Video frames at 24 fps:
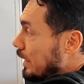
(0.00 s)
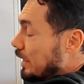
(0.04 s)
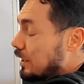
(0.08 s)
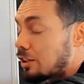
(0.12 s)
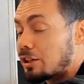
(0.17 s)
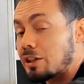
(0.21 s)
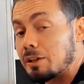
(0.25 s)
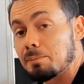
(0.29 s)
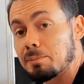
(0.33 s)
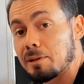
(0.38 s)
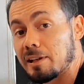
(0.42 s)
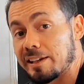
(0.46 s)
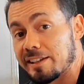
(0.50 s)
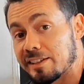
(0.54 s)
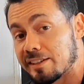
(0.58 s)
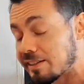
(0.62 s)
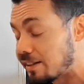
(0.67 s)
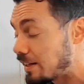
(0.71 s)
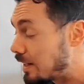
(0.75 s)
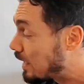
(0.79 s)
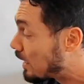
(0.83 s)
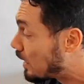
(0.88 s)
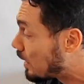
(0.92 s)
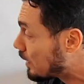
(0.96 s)
in a good place
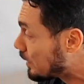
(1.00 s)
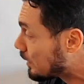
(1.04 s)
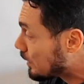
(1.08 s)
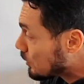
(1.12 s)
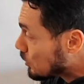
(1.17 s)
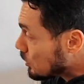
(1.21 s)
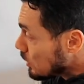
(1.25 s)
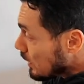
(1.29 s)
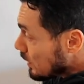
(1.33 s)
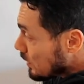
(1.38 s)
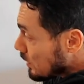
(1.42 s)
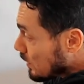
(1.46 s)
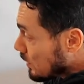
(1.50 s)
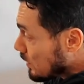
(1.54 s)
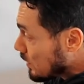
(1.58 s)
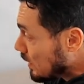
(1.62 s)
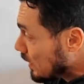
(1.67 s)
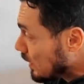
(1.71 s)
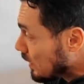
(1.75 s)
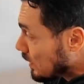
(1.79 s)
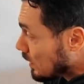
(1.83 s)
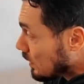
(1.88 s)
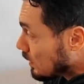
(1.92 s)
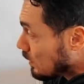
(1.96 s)
there, and the chest has
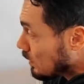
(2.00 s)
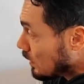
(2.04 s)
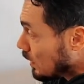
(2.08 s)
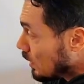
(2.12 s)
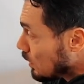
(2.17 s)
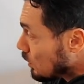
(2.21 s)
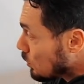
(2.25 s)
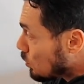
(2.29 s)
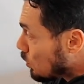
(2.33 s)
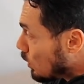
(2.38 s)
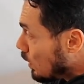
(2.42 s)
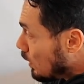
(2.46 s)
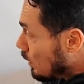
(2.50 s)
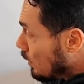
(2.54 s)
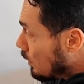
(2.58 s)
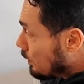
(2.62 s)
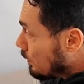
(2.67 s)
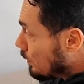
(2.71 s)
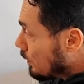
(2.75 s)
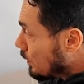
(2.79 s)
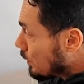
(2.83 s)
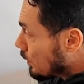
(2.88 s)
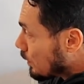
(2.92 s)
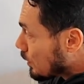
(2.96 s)
taken 12,
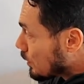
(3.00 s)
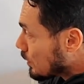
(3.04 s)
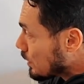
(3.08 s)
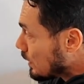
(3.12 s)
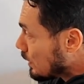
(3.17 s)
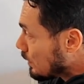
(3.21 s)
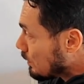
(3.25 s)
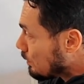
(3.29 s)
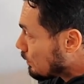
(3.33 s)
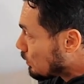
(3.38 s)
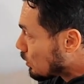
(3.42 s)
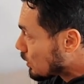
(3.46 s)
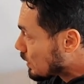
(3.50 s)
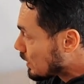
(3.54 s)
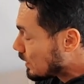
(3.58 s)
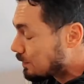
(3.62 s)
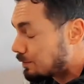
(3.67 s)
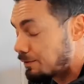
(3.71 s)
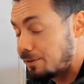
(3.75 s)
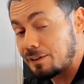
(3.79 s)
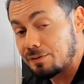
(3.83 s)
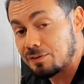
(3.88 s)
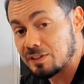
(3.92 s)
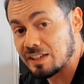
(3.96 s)
13, 14,
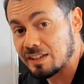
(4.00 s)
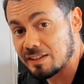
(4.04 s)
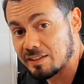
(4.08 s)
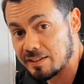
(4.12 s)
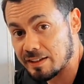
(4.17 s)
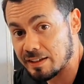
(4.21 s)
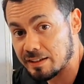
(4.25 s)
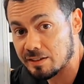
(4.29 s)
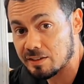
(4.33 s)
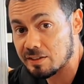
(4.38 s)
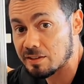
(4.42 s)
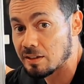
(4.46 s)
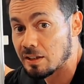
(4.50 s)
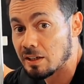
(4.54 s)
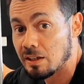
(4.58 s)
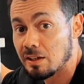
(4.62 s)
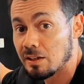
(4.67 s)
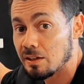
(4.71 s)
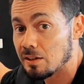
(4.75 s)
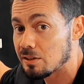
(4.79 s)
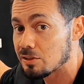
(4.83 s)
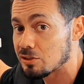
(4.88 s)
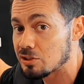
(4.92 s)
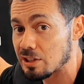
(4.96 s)
15 sets.
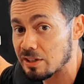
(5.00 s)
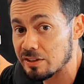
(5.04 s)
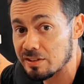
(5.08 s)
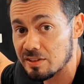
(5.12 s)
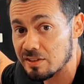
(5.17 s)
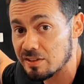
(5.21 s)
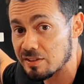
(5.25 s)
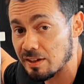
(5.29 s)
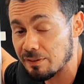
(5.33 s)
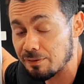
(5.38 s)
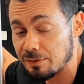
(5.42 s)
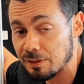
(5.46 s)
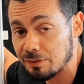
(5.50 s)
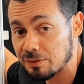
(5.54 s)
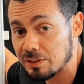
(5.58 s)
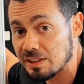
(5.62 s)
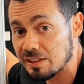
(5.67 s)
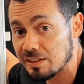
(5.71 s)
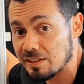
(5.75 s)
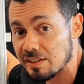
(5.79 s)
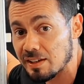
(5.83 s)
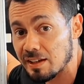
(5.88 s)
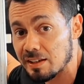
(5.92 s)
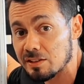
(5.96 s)
Chest is at
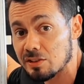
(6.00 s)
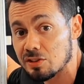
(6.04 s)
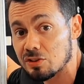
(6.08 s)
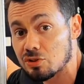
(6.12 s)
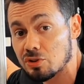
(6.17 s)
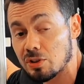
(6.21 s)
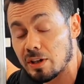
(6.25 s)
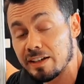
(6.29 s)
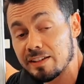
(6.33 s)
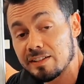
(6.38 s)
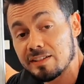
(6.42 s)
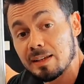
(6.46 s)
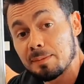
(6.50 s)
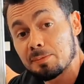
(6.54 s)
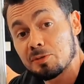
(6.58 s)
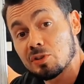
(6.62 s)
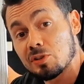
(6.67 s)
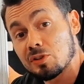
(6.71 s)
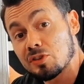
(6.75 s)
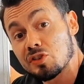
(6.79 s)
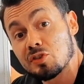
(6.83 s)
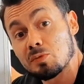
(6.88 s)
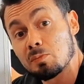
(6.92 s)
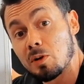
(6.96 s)
15 sets. Triceps
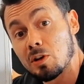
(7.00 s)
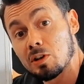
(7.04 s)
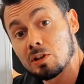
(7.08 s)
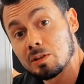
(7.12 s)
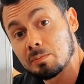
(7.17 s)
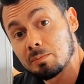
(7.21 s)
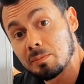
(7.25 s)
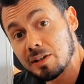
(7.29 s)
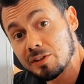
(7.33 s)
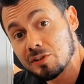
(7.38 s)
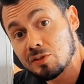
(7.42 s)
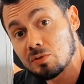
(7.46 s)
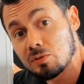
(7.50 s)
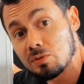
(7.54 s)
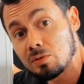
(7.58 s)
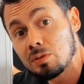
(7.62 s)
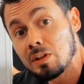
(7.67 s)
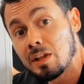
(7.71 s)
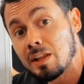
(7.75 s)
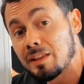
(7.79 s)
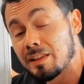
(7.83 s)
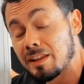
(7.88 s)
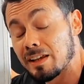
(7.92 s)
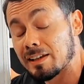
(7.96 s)
are a smaller muscle.
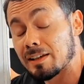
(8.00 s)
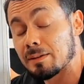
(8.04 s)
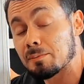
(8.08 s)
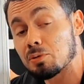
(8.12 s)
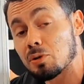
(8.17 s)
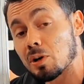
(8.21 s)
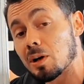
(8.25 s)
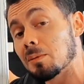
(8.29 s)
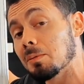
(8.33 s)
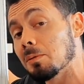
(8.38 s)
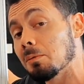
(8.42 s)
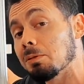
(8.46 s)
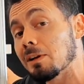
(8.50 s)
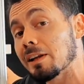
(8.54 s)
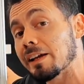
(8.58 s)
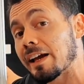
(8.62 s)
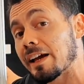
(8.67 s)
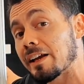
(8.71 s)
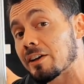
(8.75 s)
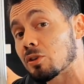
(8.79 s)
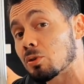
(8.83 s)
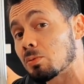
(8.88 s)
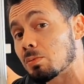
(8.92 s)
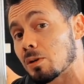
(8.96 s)
They can probably
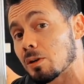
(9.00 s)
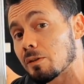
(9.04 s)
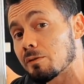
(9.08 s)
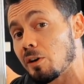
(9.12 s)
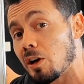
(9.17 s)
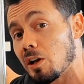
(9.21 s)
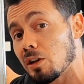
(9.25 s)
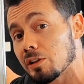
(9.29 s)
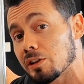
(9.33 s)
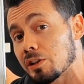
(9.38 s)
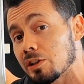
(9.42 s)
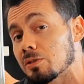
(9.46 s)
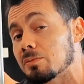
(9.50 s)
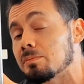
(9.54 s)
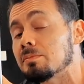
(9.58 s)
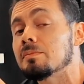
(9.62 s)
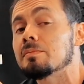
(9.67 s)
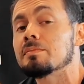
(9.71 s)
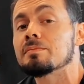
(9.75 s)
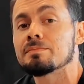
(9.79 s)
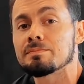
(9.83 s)
handle more volume.